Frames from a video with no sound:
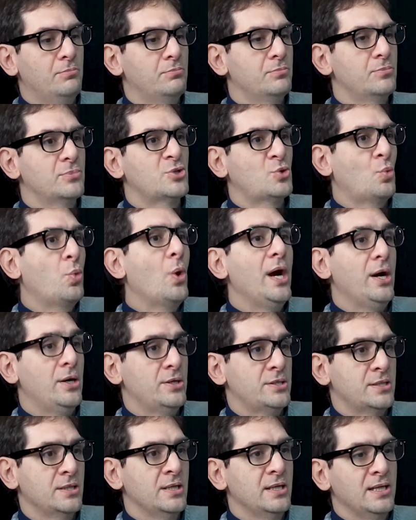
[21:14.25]

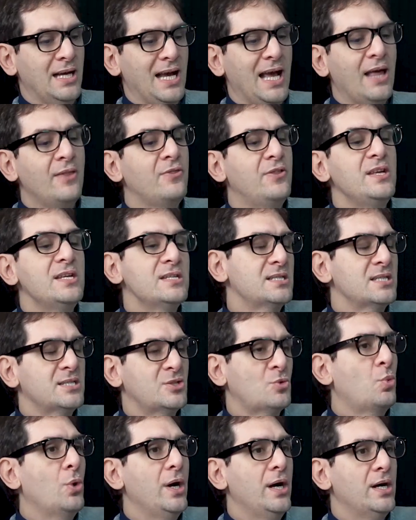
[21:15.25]
squares. And these
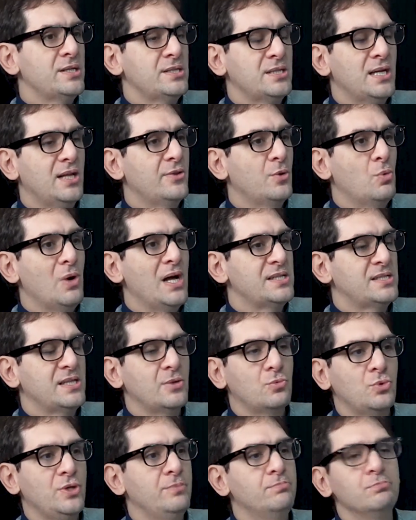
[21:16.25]
squares are the ones
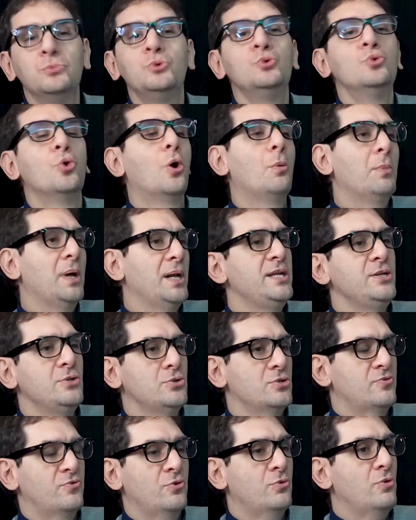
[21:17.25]
that we normally
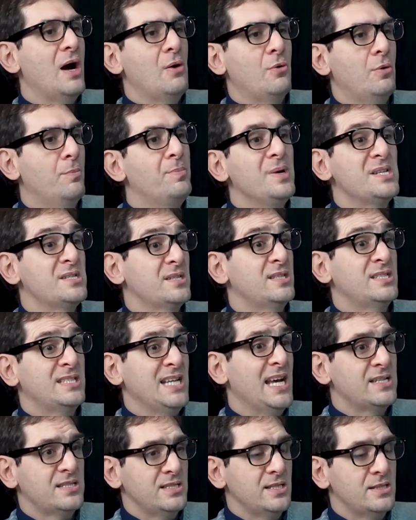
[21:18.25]
use for our basic
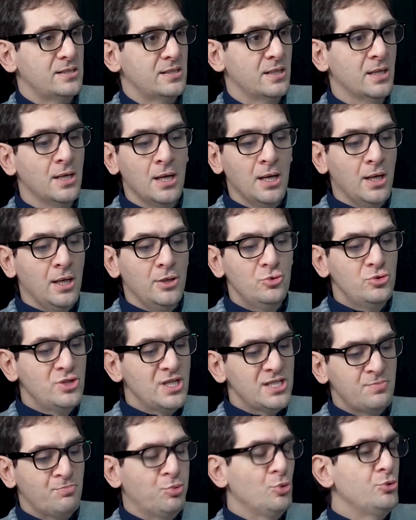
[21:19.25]
testings. You
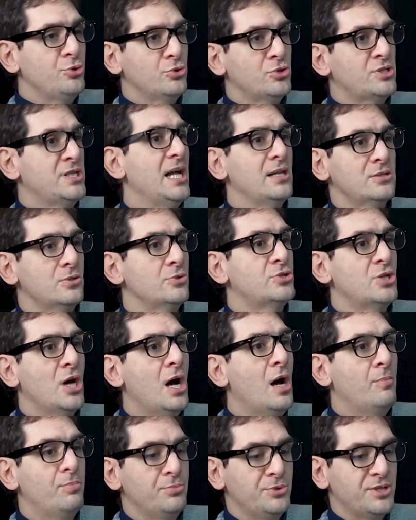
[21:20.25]
just put your cells on
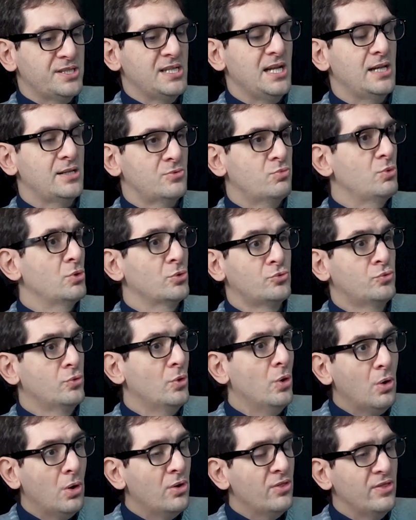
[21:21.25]
top, the cells will
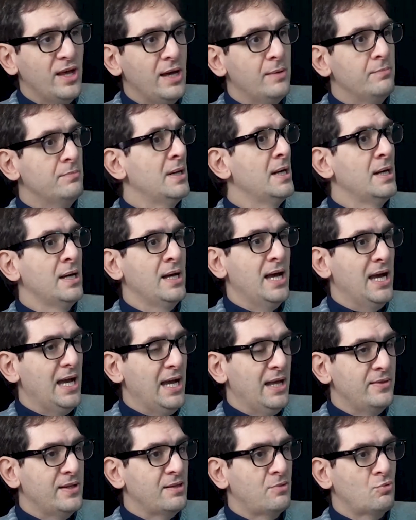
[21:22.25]
grow on them,
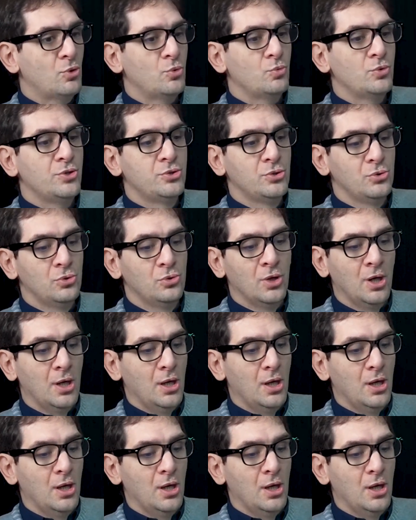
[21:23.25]
and that's what we do.